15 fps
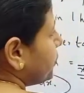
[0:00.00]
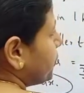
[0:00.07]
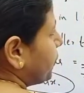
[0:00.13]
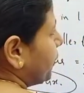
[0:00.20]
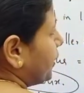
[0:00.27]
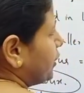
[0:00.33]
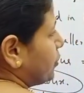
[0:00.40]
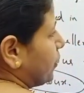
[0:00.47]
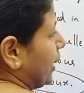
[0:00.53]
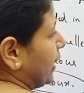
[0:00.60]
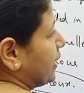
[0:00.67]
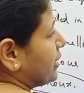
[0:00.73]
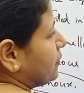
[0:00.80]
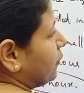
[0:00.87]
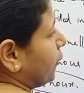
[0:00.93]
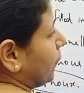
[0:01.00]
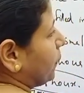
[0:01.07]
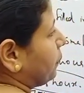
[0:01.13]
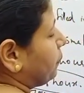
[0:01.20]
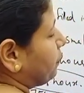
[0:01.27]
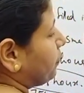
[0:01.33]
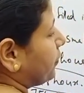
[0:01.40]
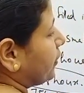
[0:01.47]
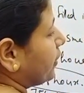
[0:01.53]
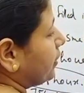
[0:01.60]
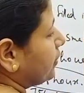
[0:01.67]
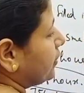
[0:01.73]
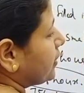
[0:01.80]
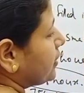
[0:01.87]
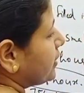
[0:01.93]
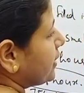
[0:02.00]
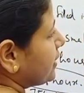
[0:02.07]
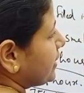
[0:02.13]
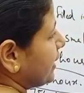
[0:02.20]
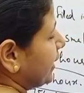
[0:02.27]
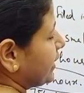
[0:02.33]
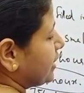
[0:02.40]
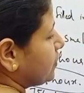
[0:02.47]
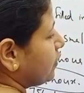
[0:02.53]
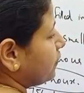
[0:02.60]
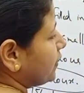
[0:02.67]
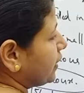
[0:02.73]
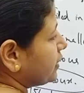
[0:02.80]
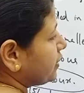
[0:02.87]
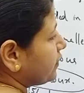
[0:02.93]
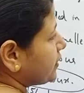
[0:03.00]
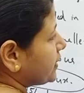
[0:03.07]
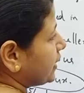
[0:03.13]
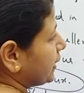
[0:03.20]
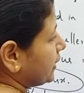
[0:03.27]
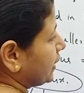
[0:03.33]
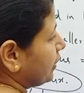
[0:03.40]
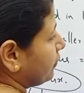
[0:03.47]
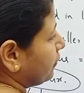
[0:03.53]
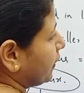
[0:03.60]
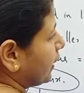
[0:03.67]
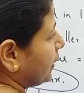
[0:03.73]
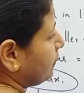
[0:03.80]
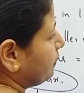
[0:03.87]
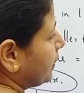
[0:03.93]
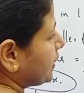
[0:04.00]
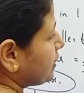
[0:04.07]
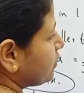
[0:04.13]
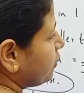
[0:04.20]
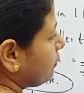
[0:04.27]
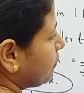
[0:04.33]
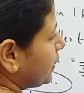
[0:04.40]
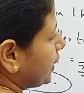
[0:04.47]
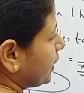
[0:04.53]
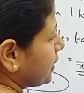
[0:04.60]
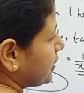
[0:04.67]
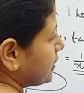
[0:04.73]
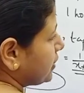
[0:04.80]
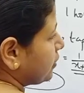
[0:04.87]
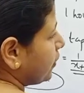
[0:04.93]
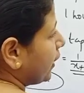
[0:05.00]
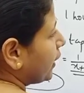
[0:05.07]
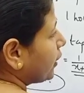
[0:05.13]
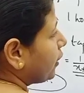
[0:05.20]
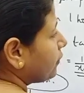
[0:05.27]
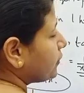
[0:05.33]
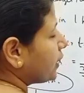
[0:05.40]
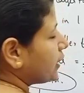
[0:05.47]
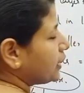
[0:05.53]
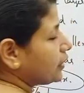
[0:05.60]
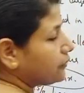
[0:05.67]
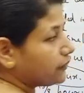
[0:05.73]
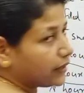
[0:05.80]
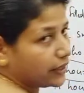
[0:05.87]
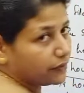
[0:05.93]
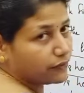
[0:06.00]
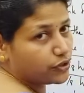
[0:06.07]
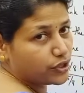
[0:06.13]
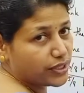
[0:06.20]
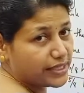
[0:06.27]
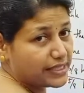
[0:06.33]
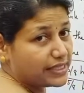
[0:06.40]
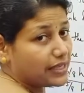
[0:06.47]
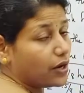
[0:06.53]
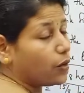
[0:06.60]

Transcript: 2 into a is 4. This is negative of negative is 35 plus or minus square of 35, which is